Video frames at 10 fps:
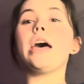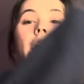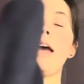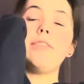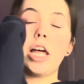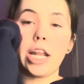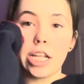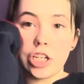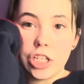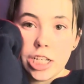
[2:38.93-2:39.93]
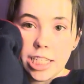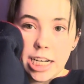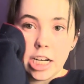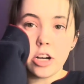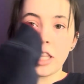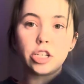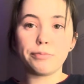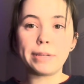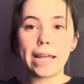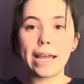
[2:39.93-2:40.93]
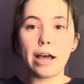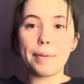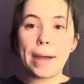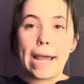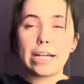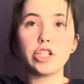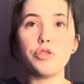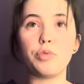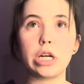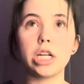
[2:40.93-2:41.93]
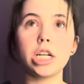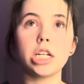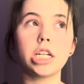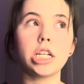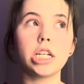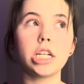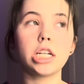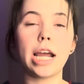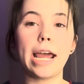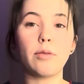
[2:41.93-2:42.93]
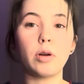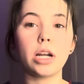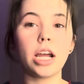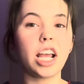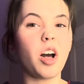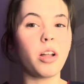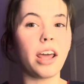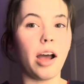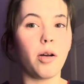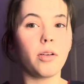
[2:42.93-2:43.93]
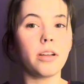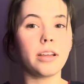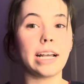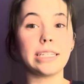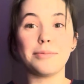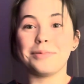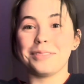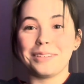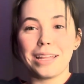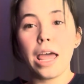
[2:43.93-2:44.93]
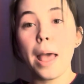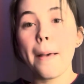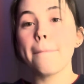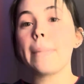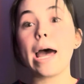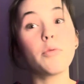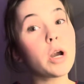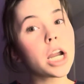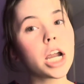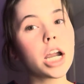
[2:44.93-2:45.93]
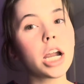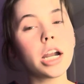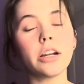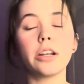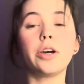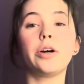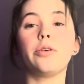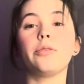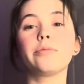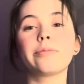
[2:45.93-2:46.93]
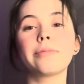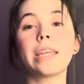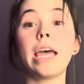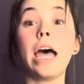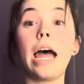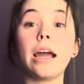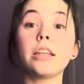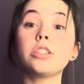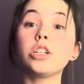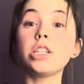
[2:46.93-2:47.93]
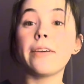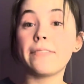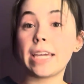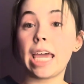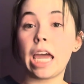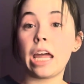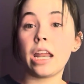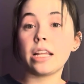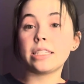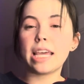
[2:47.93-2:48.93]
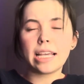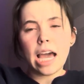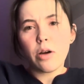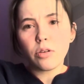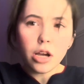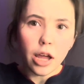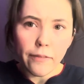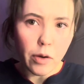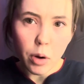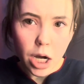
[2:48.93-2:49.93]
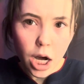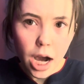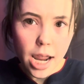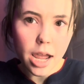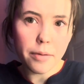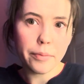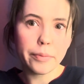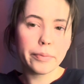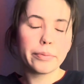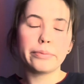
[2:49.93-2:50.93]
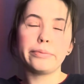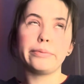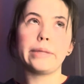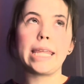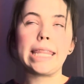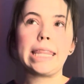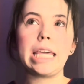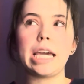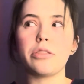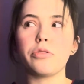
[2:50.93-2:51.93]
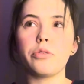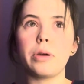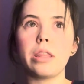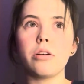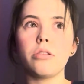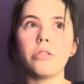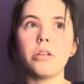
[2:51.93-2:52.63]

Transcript: I have a lot of energy because I didn't go to the gym today. Um, I actually work. I had work. I called out. because I'm a bad worker. No. I got a certificate saying how good of a worker I am. Mm, I think I threw it away though.